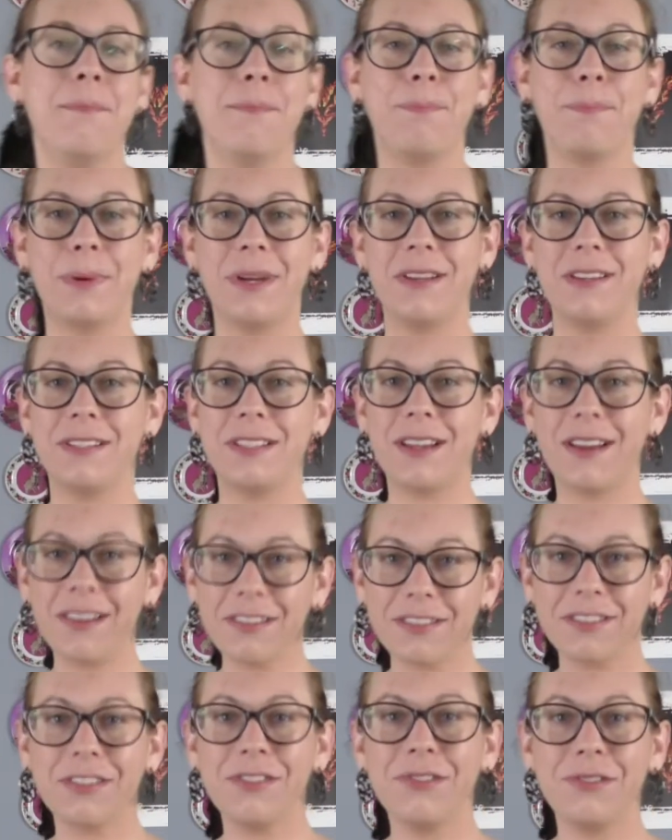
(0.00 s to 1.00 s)
But
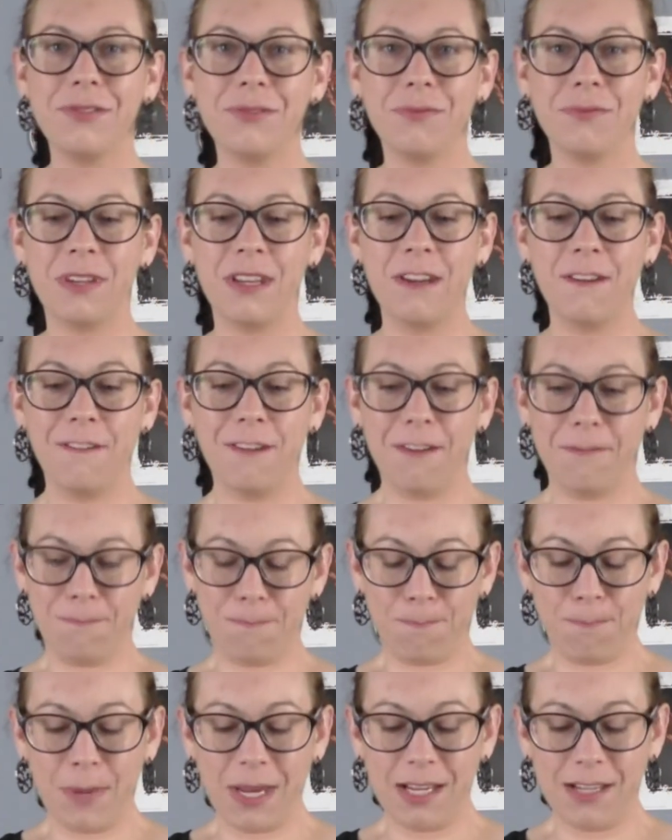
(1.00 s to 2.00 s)

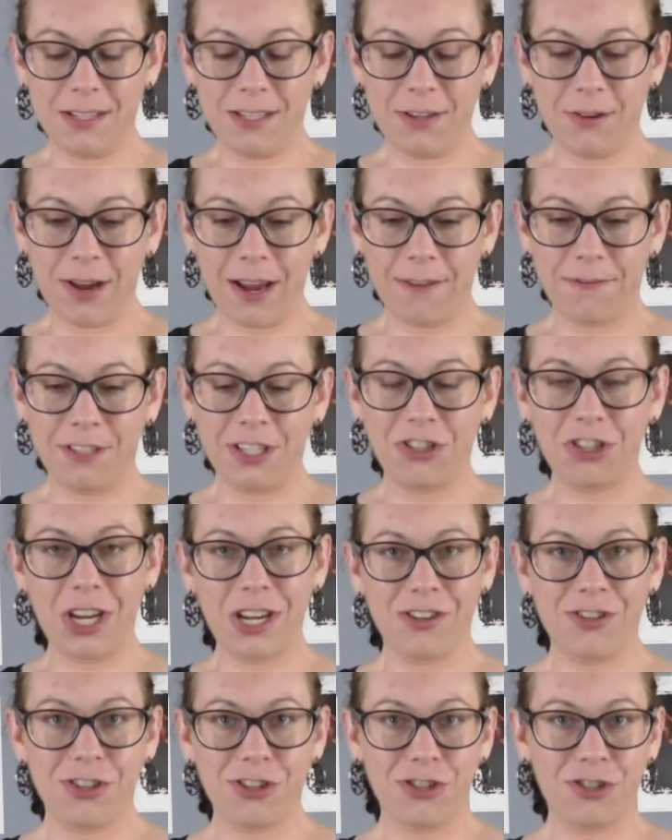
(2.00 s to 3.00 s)
it makes you have to
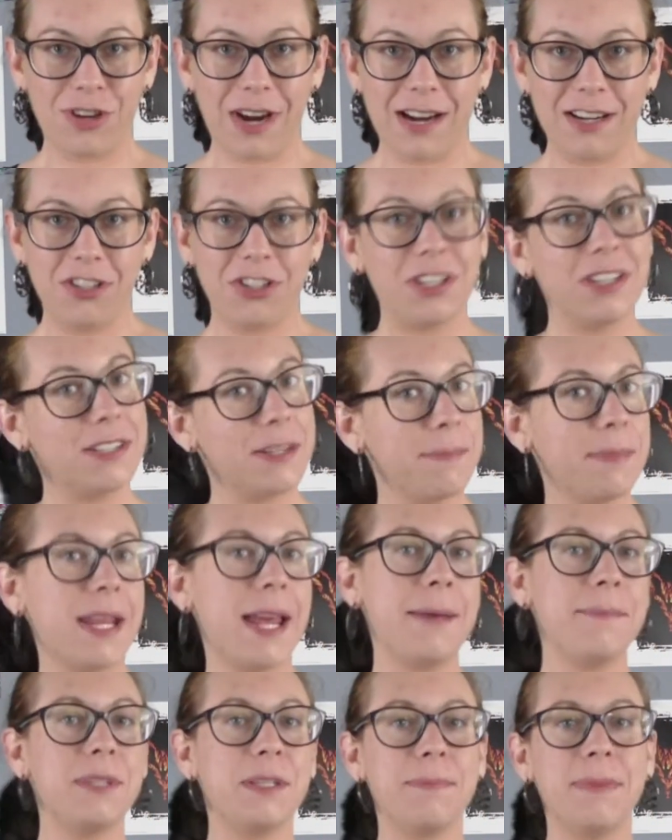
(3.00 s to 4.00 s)
change your strategy
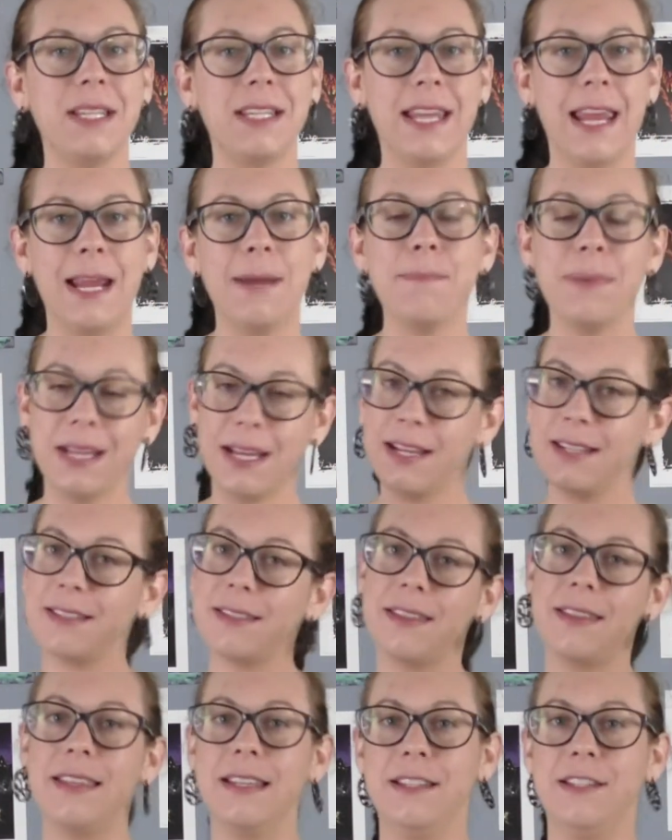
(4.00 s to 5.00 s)
sometimes mid-game because
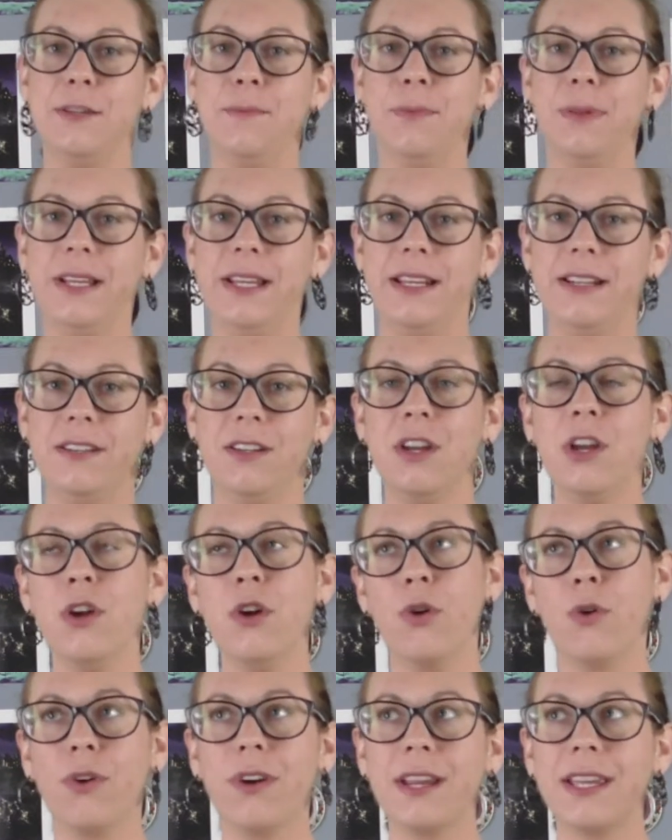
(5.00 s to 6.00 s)
the things you planned,
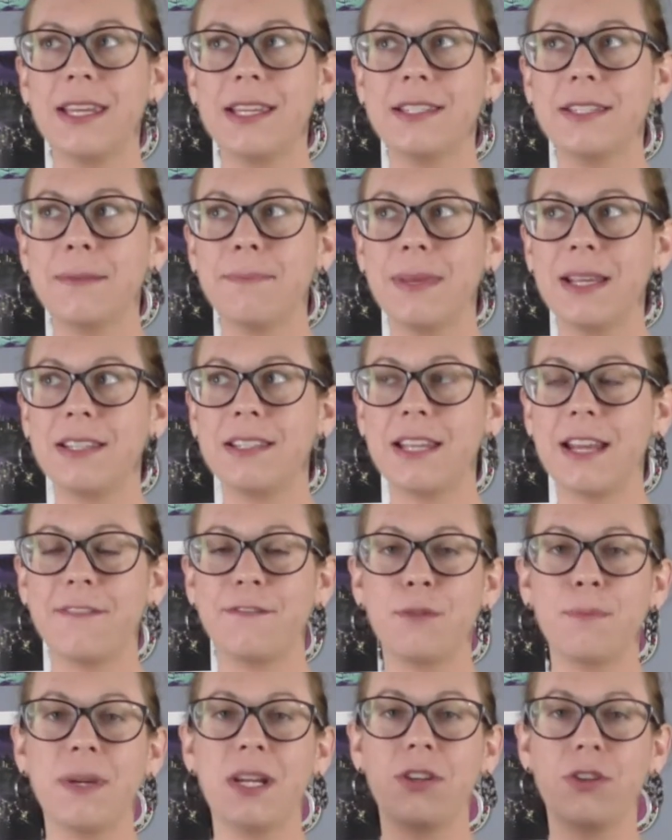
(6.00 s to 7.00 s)
or I guess it makes you have
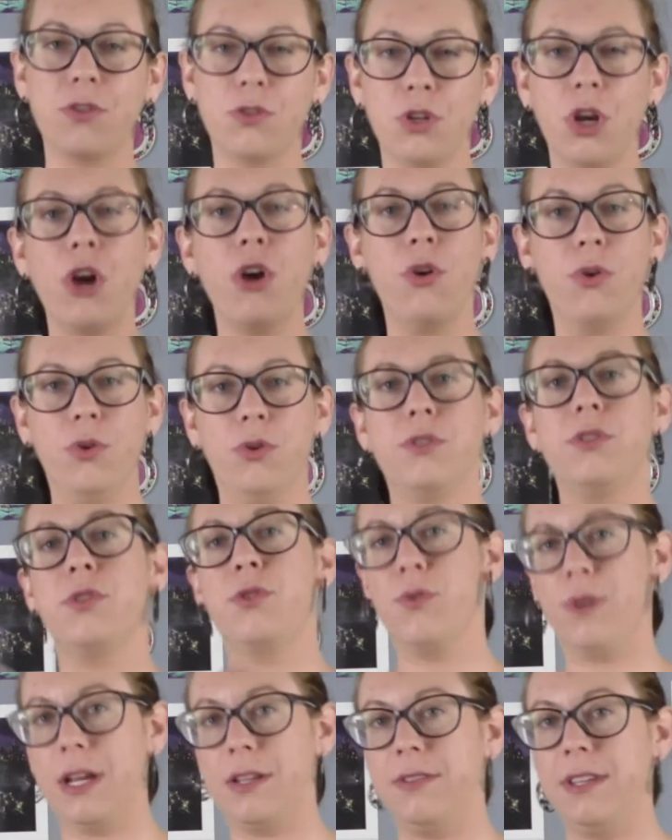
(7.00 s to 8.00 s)
to be on your toes
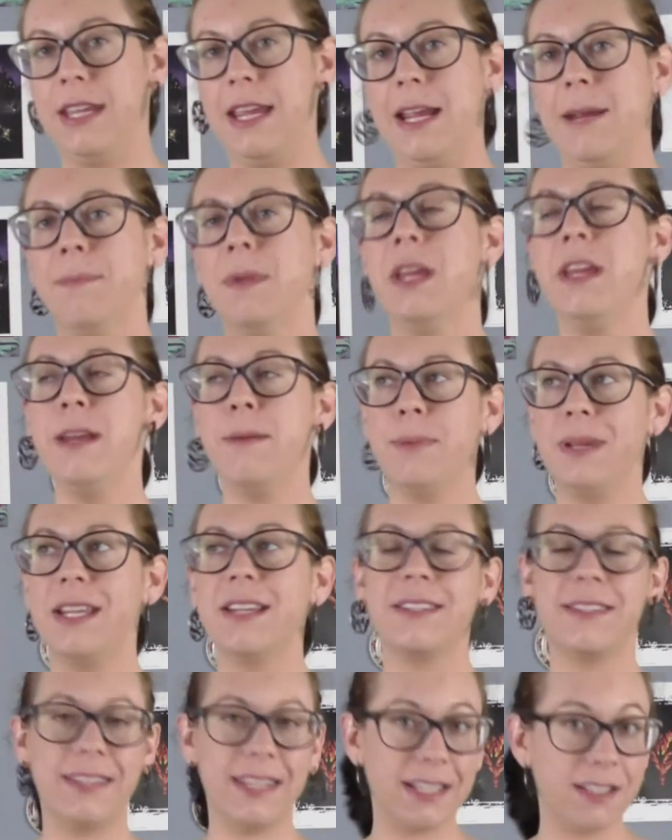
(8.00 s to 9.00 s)
throughout the game
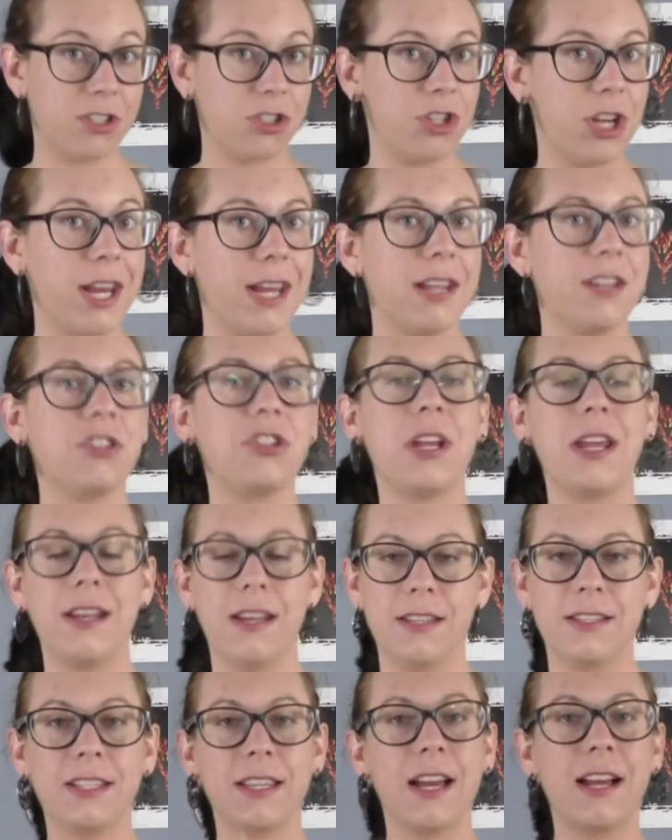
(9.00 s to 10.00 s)
because things change and
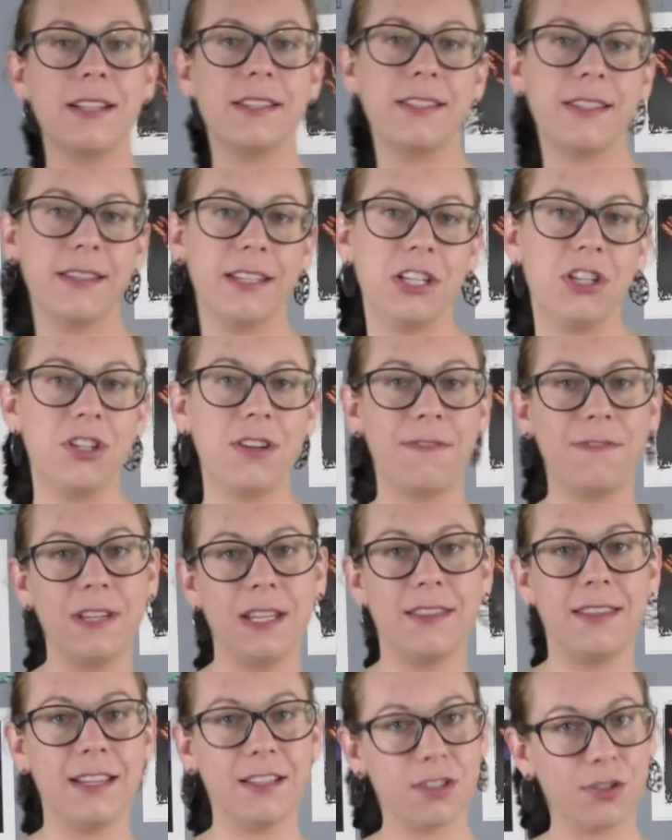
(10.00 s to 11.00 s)
it's constantly
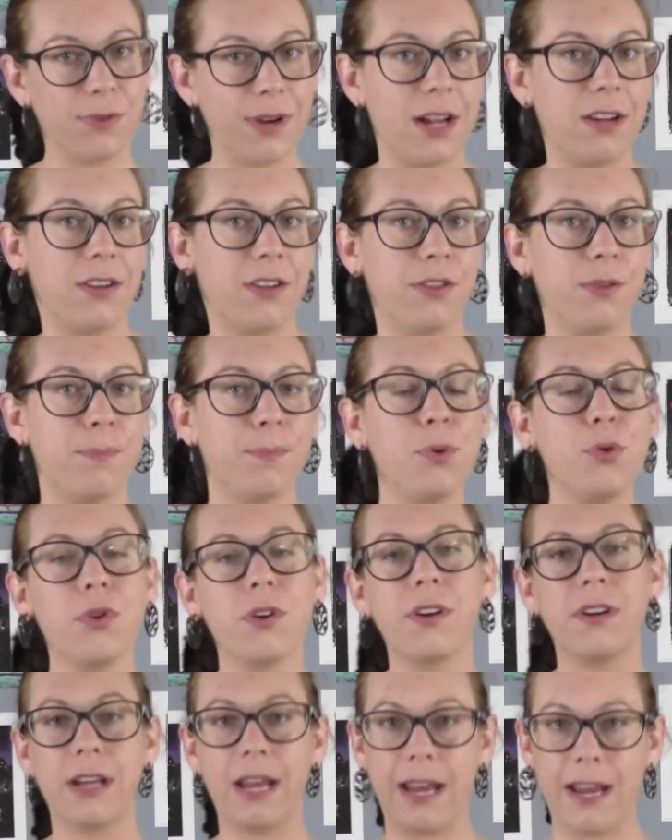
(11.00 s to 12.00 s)
shifting things around on the
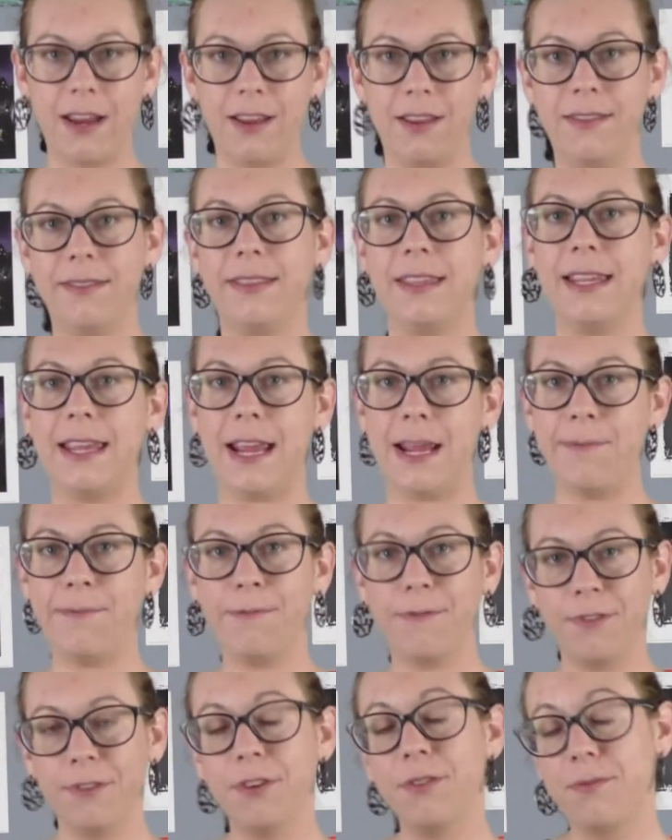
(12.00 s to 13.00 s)
board and the game
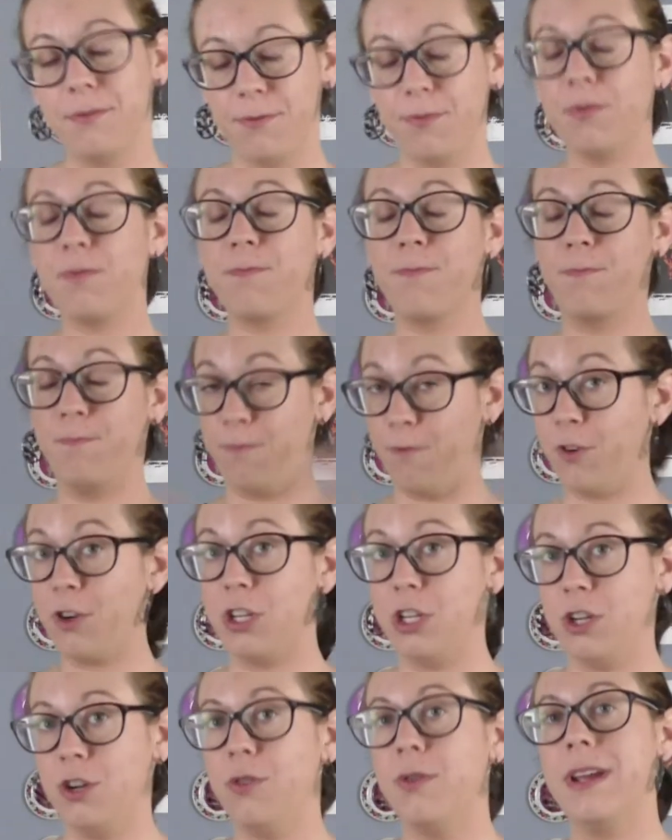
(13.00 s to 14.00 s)
for
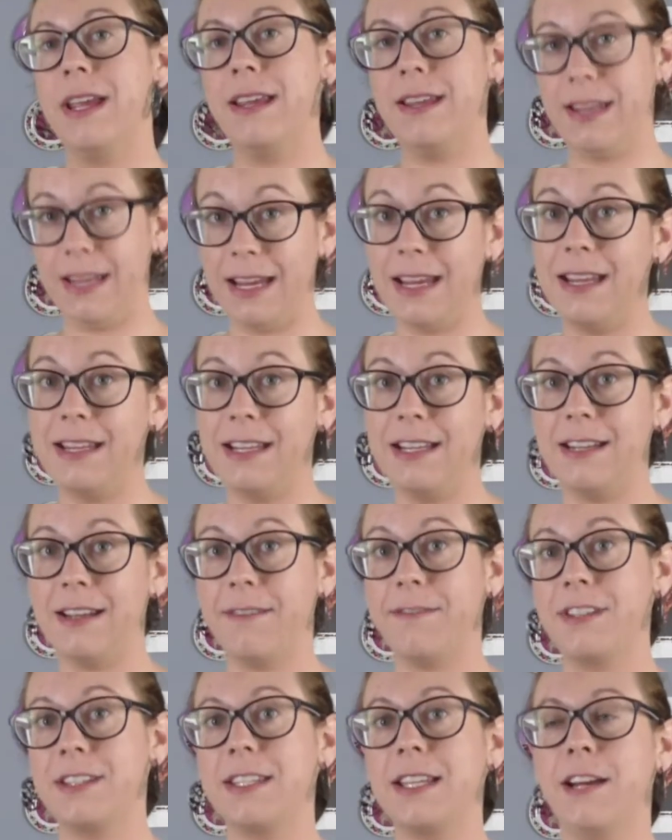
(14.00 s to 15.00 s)
you and in and
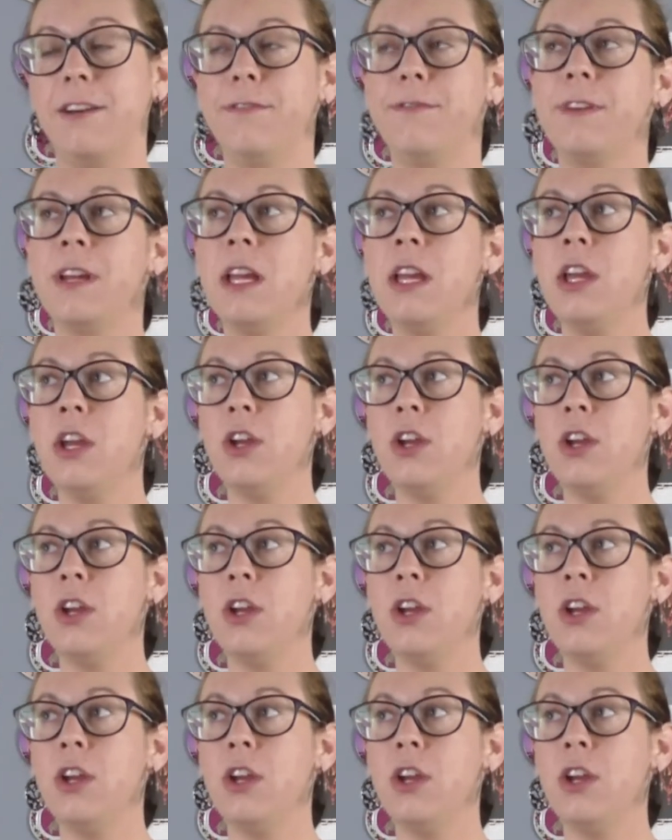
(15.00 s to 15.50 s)
of itself.